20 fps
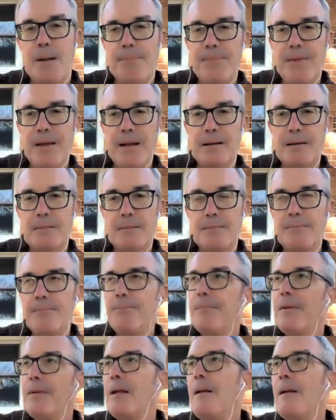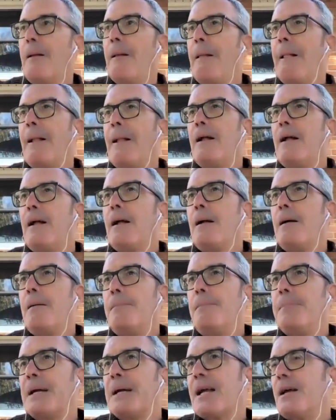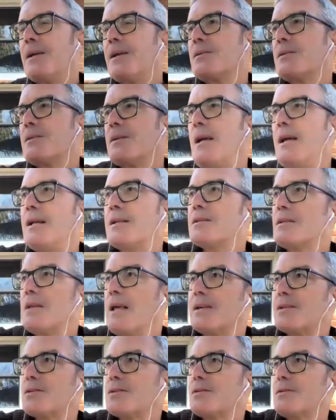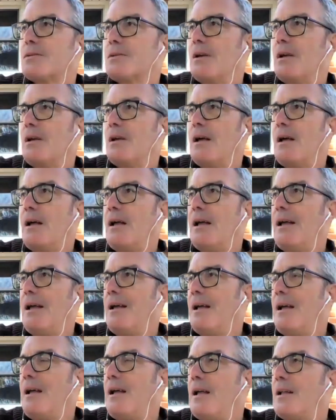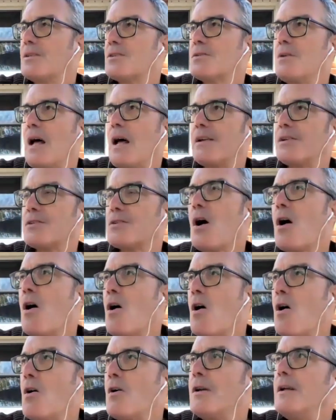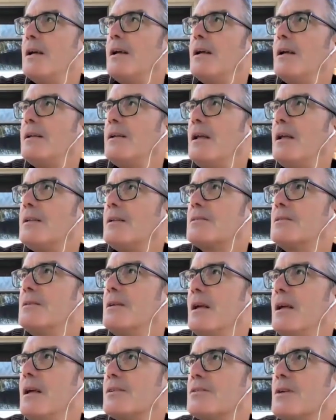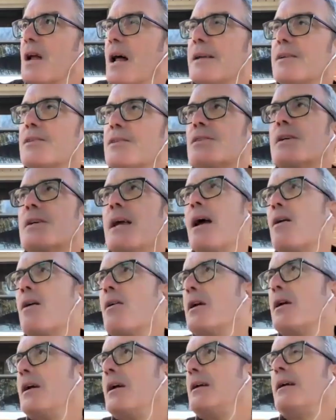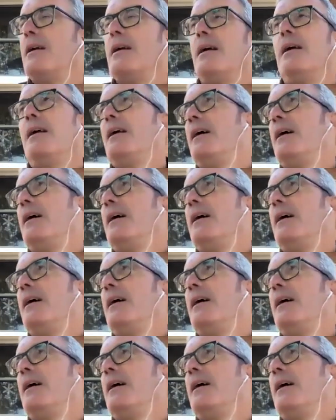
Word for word: something because it's less, it, it's not as hard, it, it's, it's not as scary.